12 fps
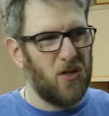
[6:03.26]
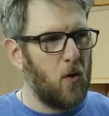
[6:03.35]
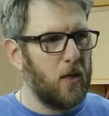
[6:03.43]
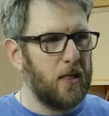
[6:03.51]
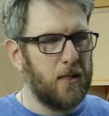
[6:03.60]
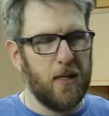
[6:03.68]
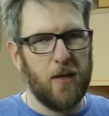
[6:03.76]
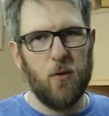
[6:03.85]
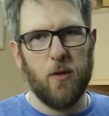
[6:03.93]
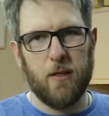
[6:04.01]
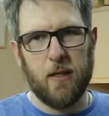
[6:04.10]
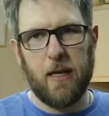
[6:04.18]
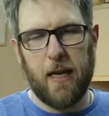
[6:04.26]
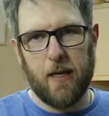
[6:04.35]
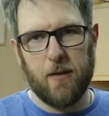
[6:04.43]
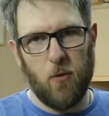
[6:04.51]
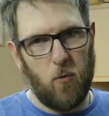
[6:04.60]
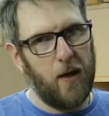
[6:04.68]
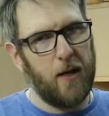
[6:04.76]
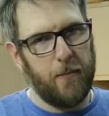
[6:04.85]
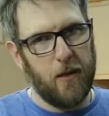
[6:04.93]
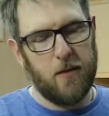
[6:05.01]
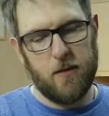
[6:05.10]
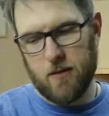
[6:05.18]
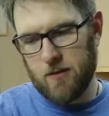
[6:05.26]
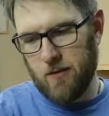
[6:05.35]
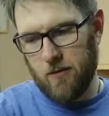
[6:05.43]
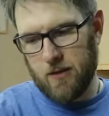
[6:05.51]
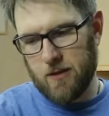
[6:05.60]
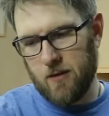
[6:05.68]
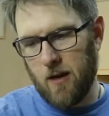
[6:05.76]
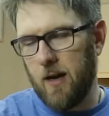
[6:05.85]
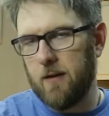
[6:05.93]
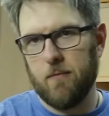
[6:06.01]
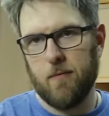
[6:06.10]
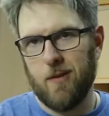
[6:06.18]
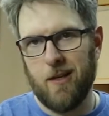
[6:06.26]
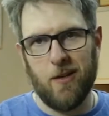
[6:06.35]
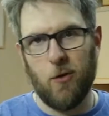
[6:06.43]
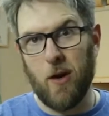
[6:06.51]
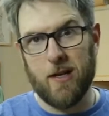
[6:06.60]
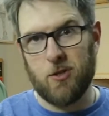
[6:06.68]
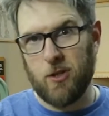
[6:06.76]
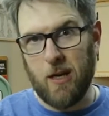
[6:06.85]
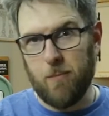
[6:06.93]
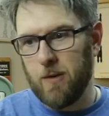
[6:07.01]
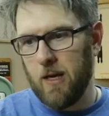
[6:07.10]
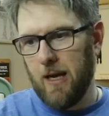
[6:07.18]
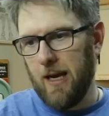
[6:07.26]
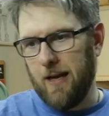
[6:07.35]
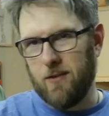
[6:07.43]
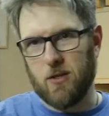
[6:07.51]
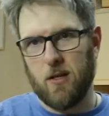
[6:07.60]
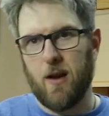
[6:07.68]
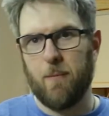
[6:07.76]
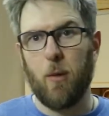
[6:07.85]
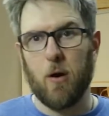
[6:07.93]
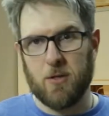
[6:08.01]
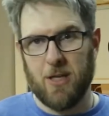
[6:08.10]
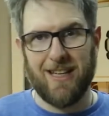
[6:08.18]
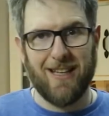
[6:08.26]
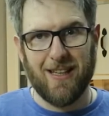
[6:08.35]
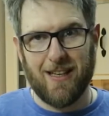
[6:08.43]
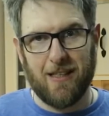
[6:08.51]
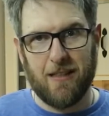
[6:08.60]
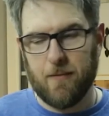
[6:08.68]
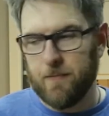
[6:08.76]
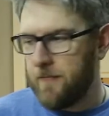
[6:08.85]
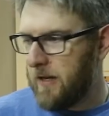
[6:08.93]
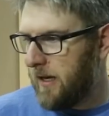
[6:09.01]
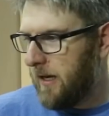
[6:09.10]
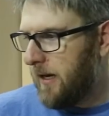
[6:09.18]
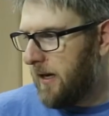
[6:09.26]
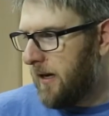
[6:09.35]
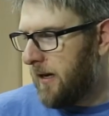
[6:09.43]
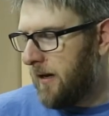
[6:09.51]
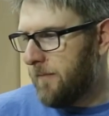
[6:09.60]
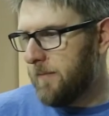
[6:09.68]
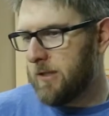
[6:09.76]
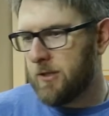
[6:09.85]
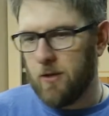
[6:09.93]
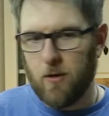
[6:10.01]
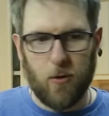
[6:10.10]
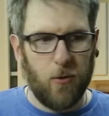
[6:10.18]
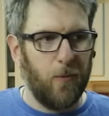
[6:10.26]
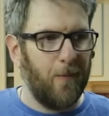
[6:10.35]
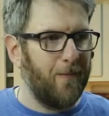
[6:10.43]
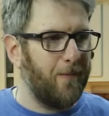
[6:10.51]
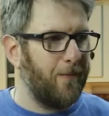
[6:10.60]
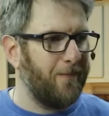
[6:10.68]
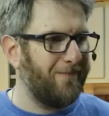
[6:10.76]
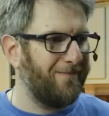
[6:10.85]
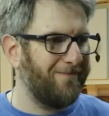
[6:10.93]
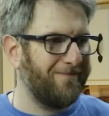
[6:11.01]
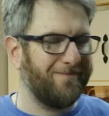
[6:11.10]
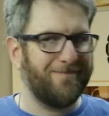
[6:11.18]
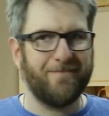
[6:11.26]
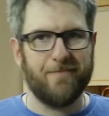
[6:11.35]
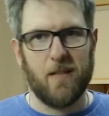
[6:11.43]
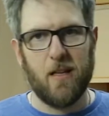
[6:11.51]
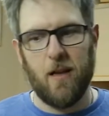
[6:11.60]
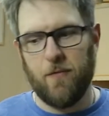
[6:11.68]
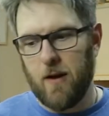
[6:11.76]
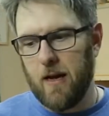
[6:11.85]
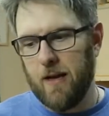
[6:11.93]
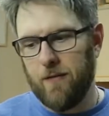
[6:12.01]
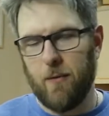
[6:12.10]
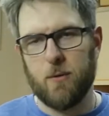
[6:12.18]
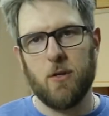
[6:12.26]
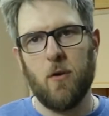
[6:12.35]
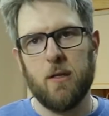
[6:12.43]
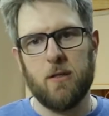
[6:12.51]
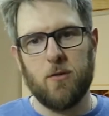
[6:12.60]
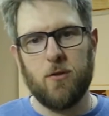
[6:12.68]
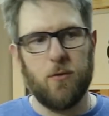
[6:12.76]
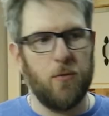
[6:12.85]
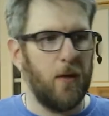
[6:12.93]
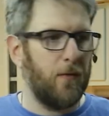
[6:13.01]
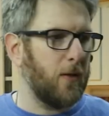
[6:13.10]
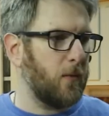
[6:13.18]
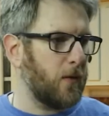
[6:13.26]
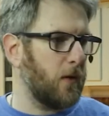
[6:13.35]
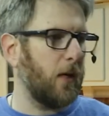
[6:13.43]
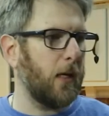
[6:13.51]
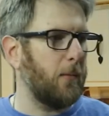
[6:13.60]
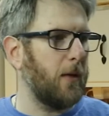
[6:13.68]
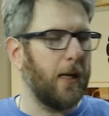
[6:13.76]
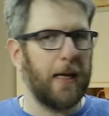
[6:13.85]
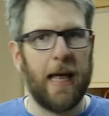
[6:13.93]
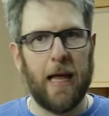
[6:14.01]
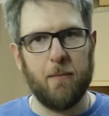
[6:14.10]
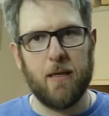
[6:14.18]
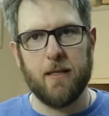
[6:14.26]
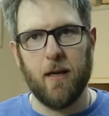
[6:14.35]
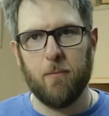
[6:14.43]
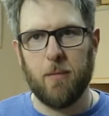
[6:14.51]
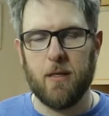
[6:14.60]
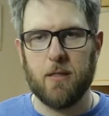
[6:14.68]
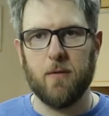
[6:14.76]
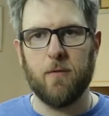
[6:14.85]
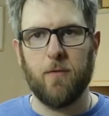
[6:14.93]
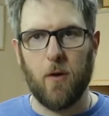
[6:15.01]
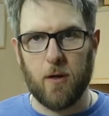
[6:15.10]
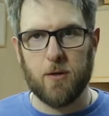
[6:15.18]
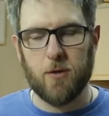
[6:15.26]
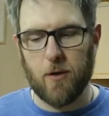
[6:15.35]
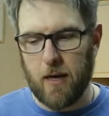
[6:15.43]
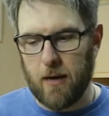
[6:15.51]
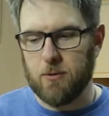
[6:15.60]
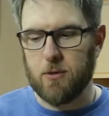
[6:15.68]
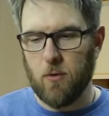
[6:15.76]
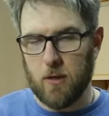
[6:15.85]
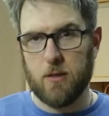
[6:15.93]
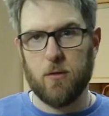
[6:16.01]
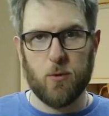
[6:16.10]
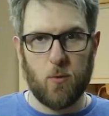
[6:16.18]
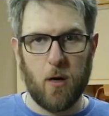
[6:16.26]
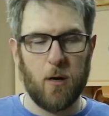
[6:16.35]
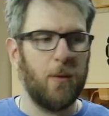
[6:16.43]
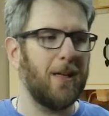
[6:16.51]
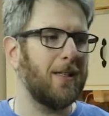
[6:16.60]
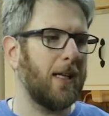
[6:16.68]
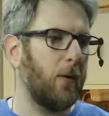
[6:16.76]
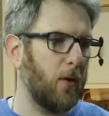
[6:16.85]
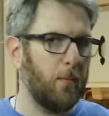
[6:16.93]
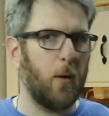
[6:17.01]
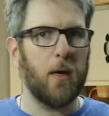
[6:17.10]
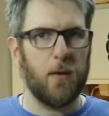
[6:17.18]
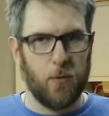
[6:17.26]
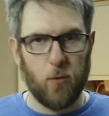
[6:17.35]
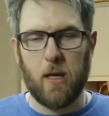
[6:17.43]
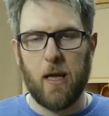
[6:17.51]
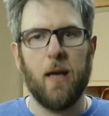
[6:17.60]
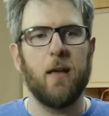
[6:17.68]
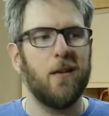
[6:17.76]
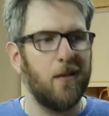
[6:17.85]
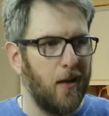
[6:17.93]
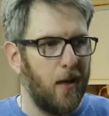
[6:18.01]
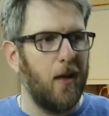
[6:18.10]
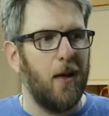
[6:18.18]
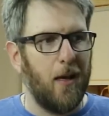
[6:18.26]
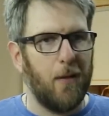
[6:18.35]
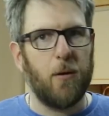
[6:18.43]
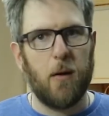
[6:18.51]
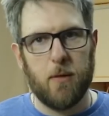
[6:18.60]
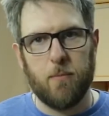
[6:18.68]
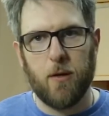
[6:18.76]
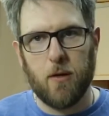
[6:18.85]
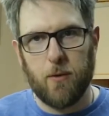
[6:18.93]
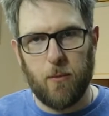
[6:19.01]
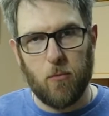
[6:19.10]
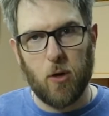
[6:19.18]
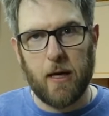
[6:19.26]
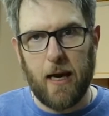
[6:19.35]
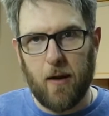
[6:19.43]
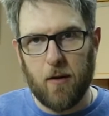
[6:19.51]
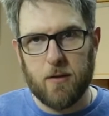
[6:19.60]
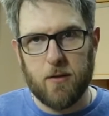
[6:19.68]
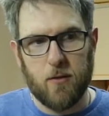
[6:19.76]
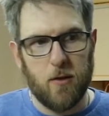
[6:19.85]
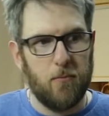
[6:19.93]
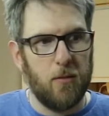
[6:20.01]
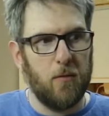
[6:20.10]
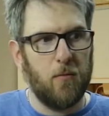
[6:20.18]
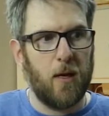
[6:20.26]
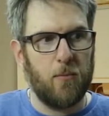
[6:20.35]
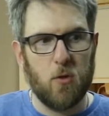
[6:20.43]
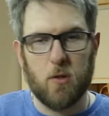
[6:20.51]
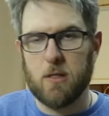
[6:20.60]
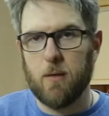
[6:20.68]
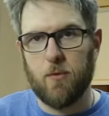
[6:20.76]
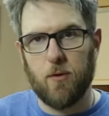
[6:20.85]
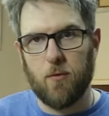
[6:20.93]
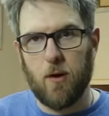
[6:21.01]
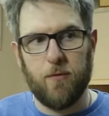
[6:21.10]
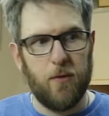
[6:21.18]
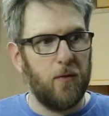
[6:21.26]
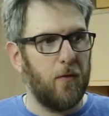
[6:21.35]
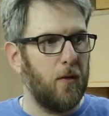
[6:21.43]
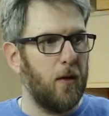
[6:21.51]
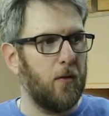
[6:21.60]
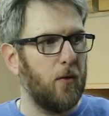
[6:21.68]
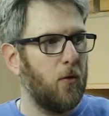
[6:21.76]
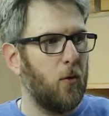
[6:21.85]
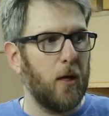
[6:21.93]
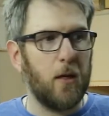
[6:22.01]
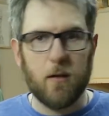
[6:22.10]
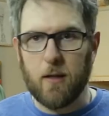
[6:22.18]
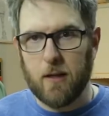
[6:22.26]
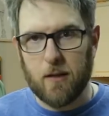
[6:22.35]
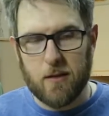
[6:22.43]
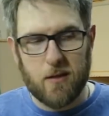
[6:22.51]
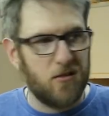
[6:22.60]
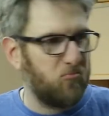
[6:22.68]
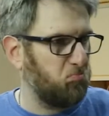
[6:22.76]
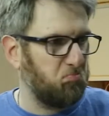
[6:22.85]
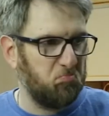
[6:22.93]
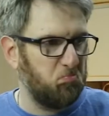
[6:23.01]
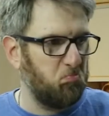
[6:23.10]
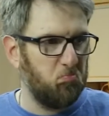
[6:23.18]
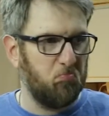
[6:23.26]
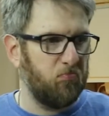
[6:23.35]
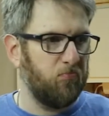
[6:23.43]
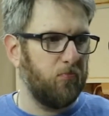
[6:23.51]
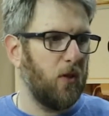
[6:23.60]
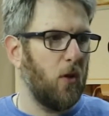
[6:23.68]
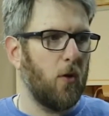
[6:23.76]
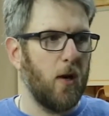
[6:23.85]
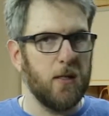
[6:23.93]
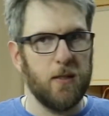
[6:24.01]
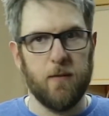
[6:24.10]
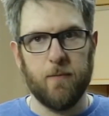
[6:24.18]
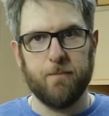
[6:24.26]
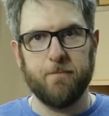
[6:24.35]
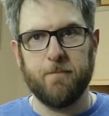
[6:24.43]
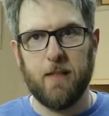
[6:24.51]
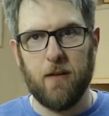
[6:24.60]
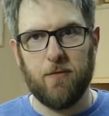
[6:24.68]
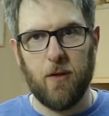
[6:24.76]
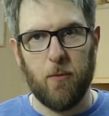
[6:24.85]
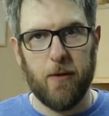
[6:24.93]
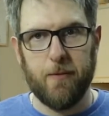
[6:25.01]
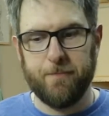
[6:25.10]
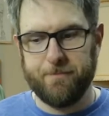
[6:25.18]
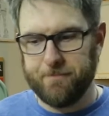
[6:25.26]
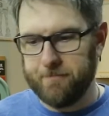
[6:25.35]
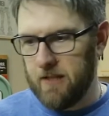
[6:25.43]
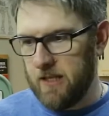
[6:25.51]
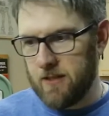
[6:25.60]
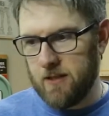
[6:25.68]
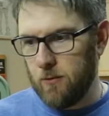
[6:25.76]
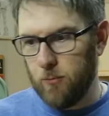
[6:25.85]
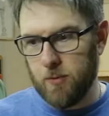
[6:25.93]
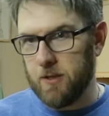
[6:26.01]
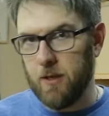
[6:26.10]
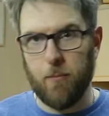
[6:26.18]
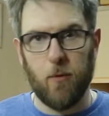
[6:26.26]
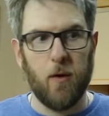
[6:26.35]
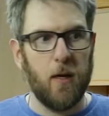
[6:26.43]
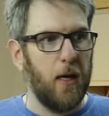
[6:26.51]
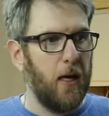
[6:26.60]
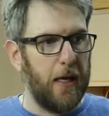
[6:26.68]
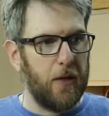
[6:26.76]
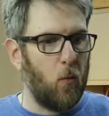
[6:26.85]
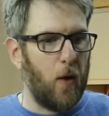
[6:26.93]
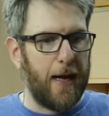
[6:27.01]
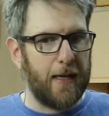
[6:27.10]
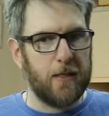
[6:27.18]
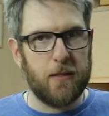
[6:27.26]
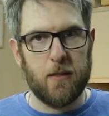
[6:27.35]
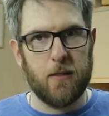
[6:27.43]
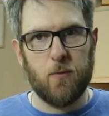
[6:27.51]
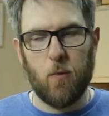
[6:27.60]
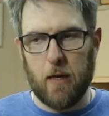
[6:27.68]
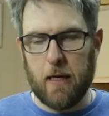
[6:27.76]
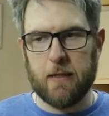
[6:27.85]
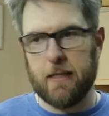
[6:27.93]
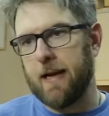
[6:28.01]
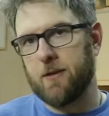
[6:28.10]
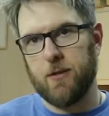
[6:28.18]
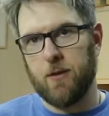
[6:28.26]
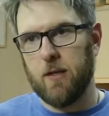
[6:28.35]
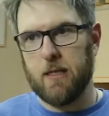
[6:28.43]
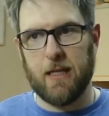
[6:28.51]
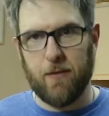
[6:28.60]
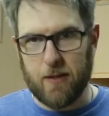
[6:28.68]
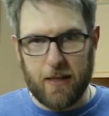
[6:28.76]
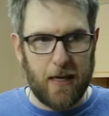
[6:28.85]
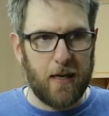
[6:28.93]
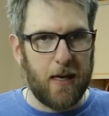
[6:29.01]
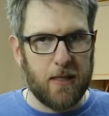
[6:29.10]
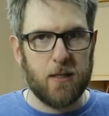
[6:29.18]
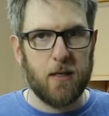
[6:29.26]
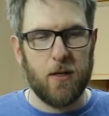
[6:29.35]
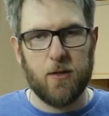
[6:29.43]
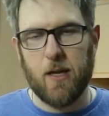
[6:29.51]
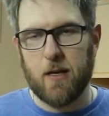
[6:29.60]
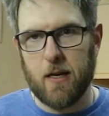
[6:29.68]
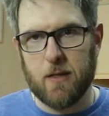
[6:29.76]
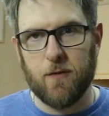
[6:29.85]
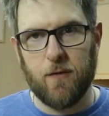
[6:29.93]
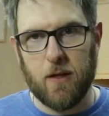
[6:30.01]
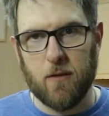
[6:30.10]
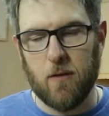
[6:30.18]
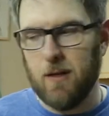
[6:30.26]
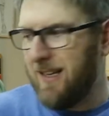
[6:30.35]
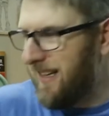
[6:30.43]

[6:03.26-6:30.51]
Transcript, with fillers: is already settled in the can quite a bit, so it's not in great shape, and there's a lot of particulate in it. Um, so if I if I was going to do if this was going to be like a hand-me-down piece of furniture and I was going to use water base, I would have bought a new can and and probably put a little bit more care into it. But when I'm doing something rough and, and quick like this, go crazy. Have fun with it. It's super simple. And the wax is what is actually going to give it that nice touch, that nice feel.